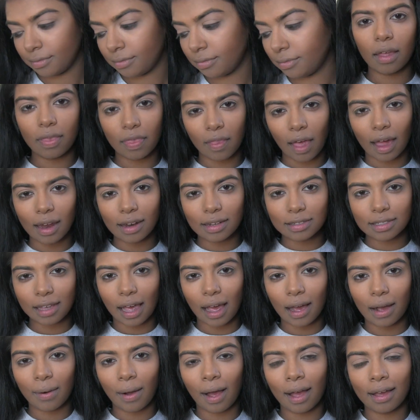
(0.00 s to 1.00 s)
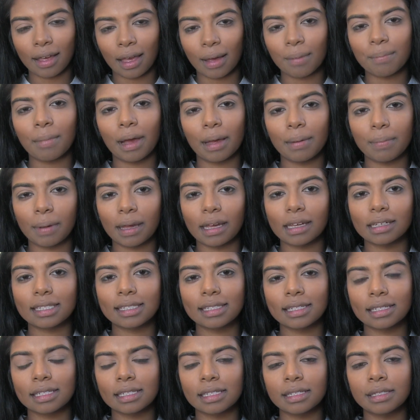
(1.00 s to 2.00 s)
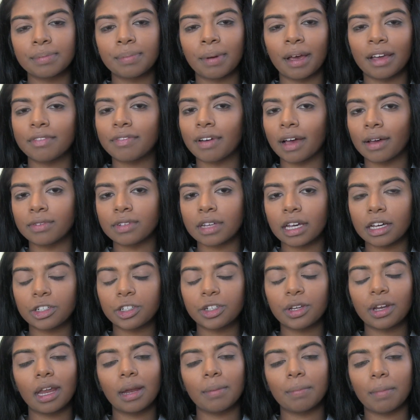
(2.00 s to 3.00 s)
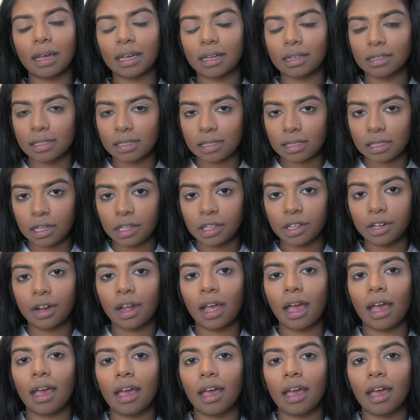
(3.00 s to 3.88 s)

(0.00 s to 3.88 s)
And that is how I get my base. This is my foundation and my concealer